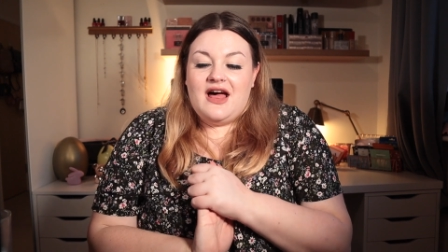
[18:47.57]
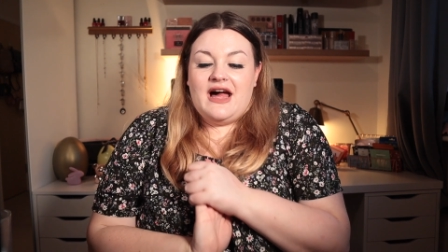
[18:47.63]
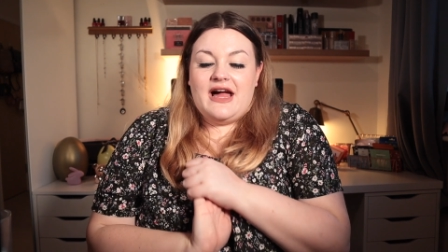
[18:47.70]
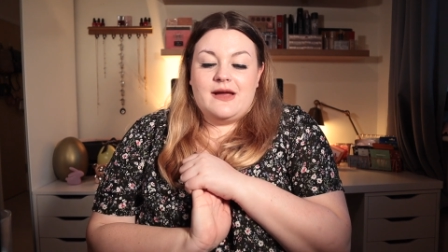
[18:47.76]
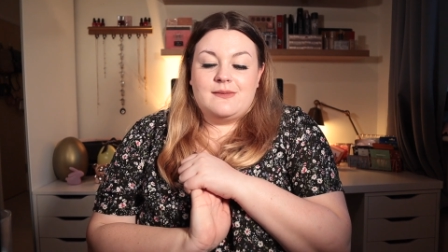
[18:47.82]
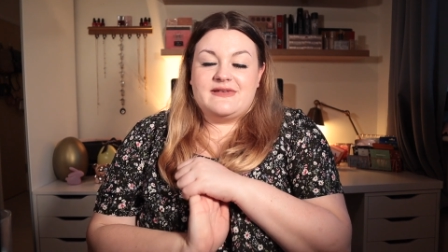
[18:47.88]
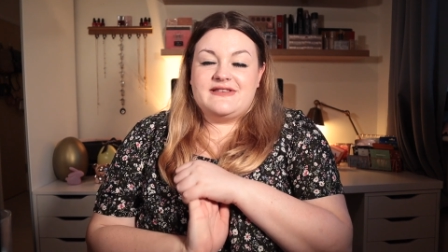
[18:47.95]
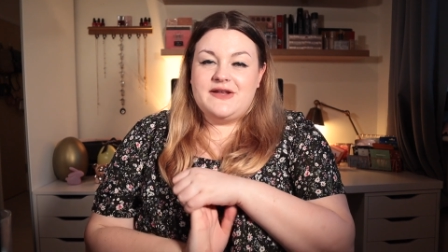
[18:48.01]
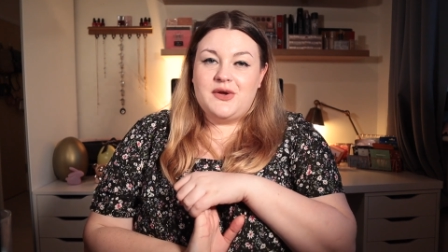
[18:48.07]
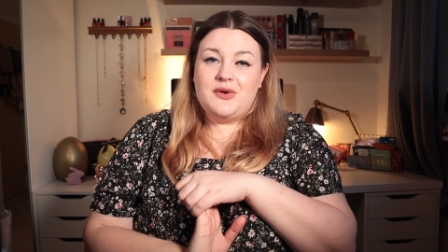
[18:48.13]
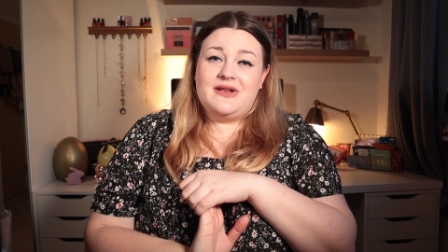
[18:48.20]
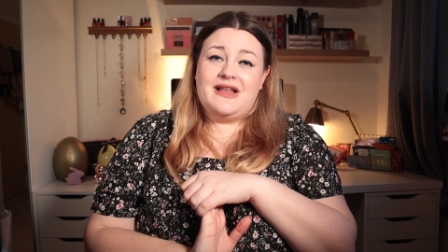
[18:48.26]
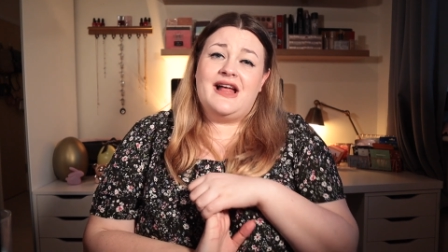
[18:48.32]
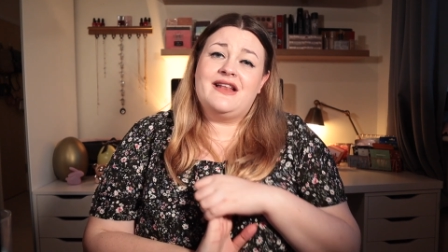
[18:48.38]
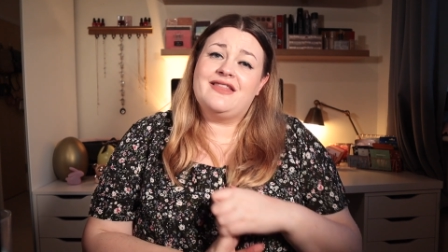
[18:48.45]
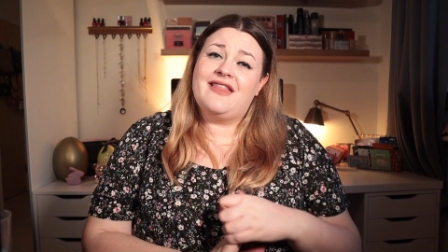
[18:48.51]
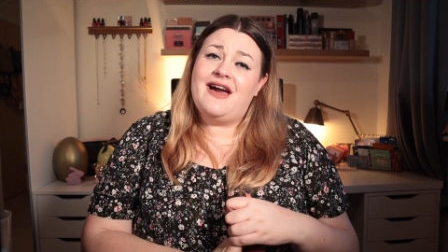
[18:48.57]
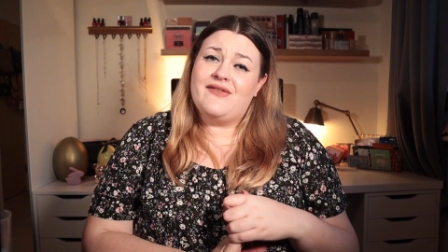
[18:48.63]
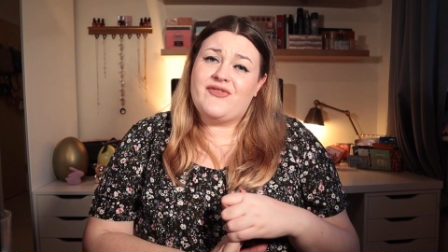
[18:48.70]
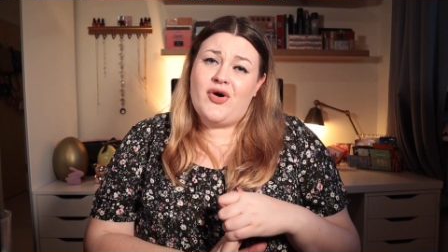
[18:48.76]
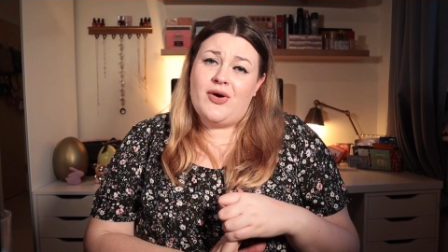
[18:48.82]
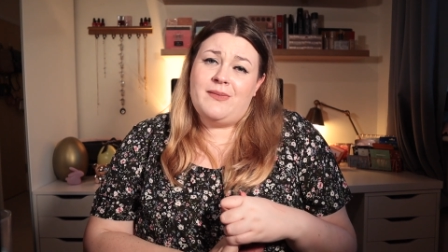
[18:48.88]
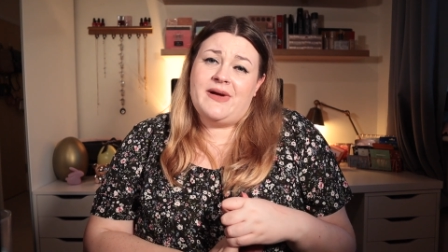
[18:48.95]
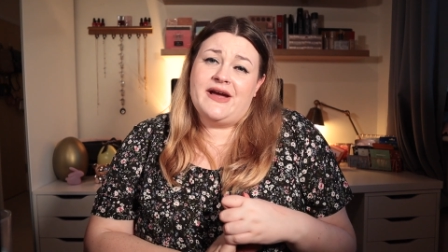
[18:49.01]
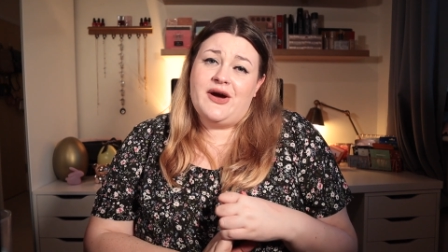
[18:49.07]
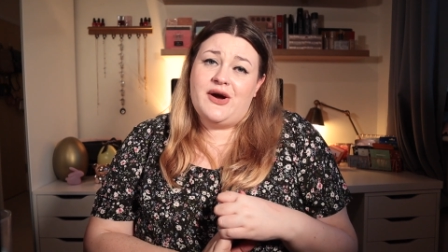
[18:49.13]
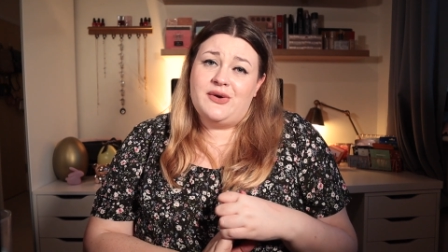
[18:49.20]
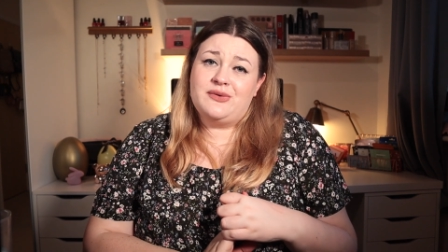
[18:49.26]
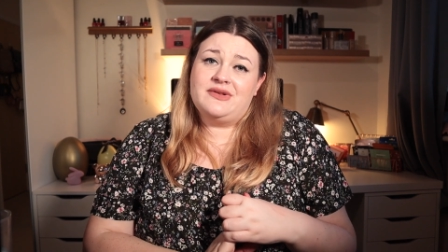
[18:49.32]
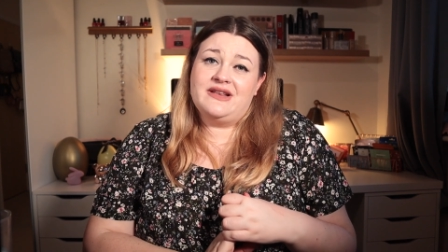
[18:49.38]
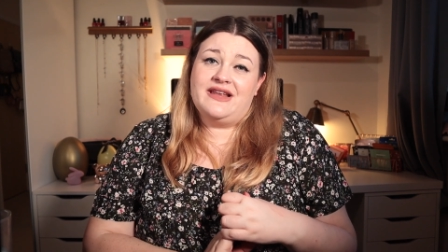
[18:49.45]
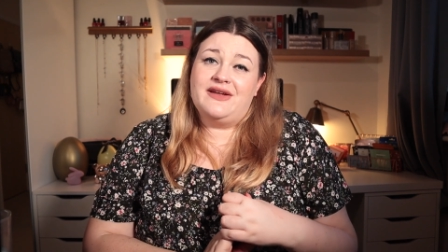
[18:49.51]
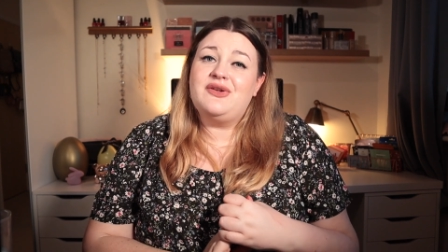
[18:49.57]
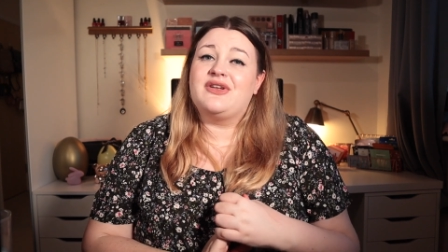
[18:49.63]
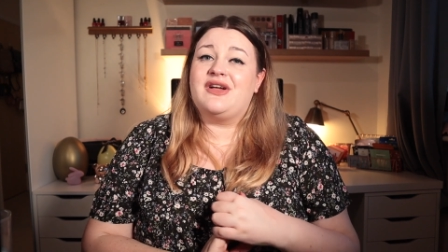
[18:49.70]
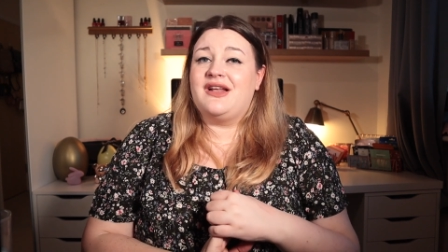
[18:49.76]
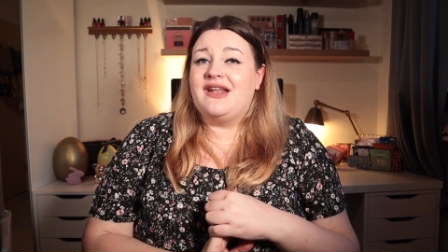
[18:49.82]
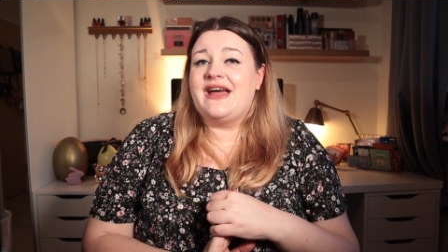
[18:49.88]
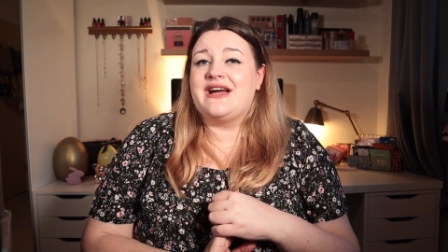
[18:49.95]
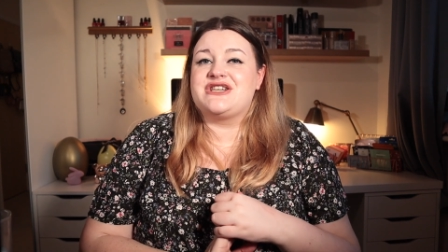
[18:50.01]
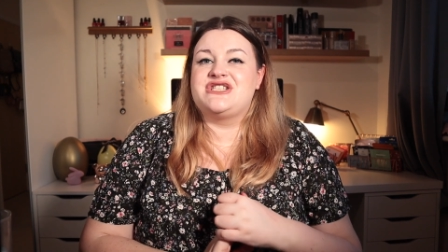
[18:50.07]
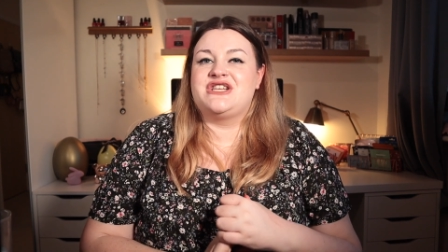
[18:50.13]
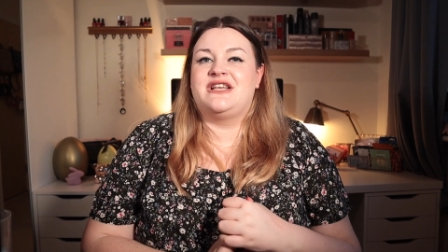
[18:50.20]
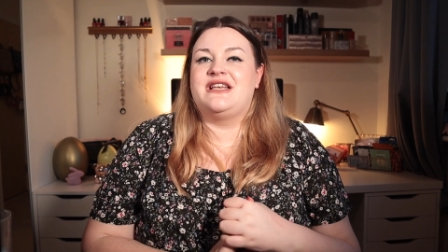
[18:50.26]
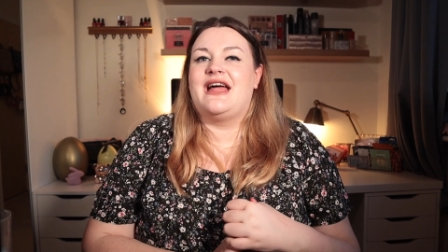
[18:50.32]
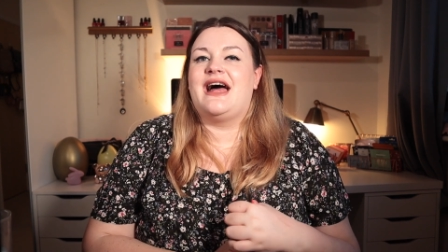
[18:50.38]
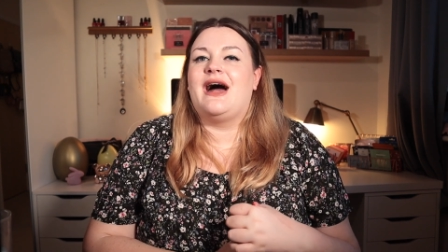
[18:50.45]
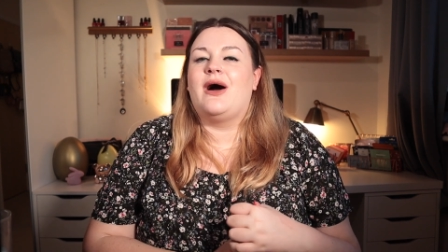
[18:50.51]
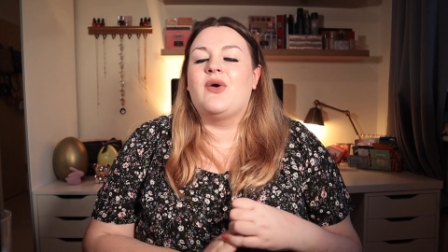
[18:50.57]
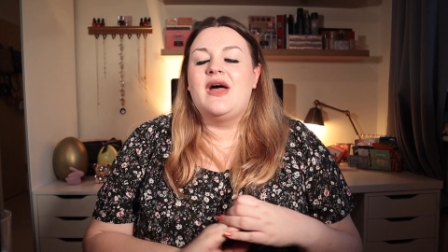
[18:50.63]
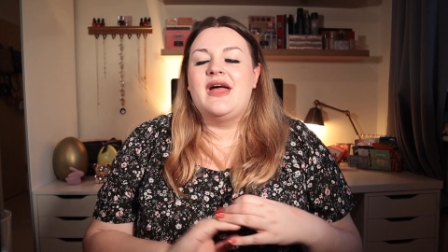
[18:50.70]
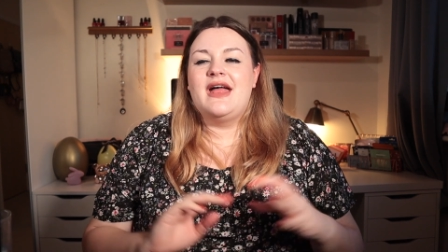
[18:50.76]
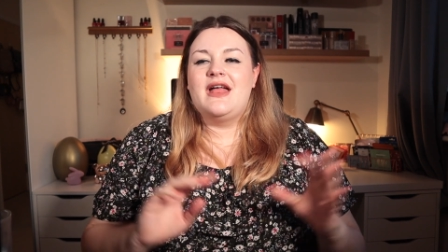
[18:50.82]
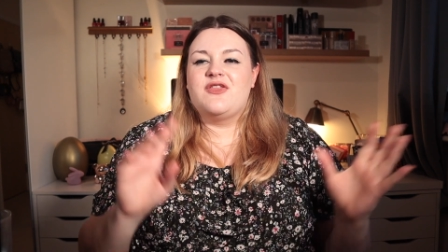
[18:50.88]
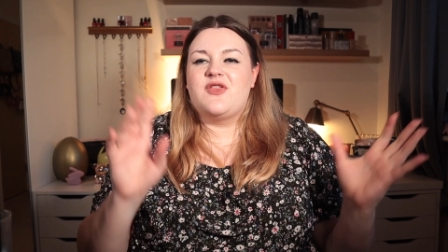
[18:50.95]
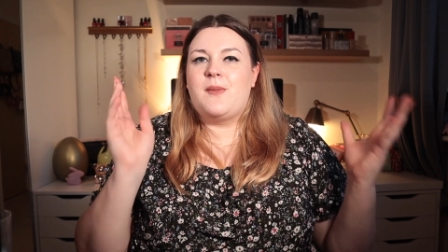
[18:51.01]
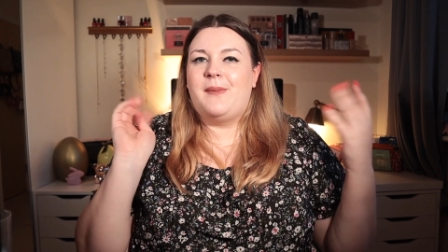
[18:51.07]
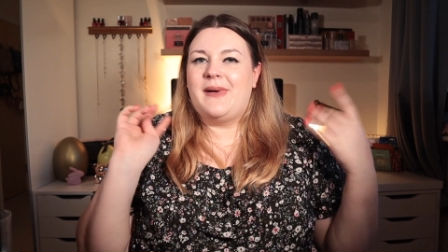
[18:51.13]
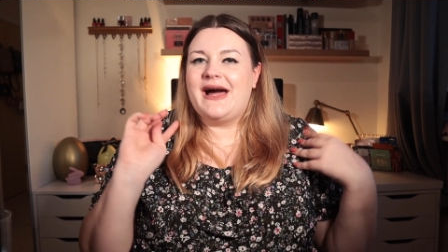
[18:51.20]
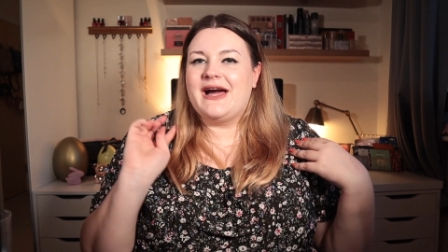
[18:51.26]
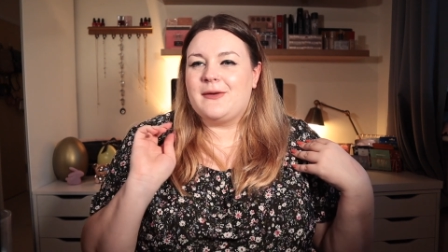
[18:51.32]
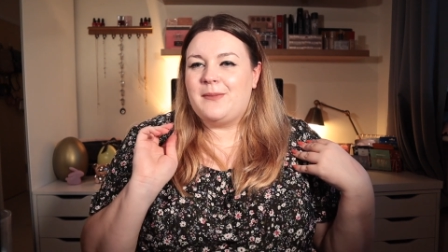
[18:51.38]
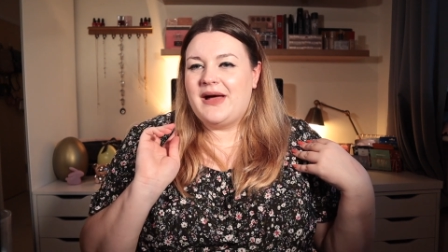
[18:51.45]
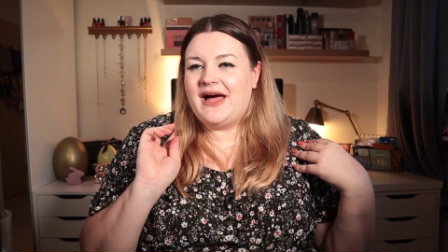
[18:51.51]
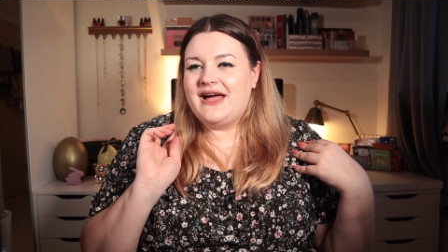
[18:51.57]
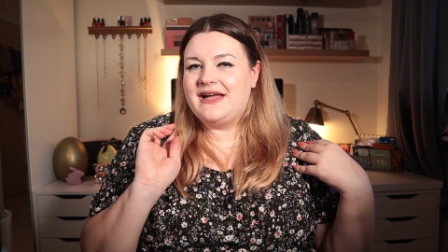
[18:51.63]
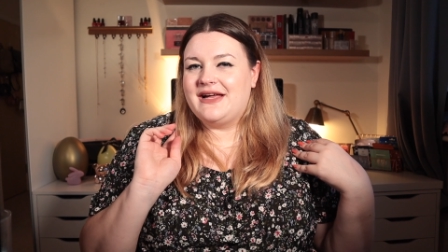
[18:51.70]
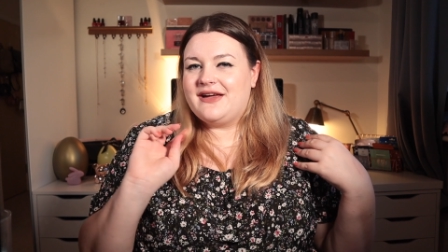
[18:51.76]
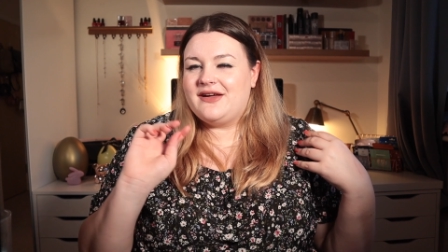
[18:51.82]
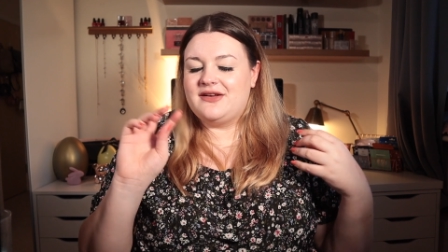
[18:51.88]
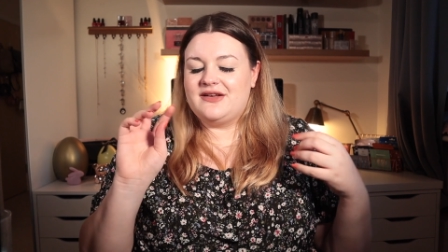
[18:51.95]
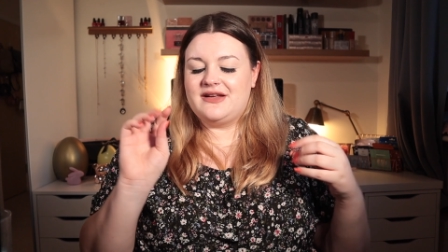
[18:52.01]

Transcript: I am so glad that I've got my own little collection now. The backpack,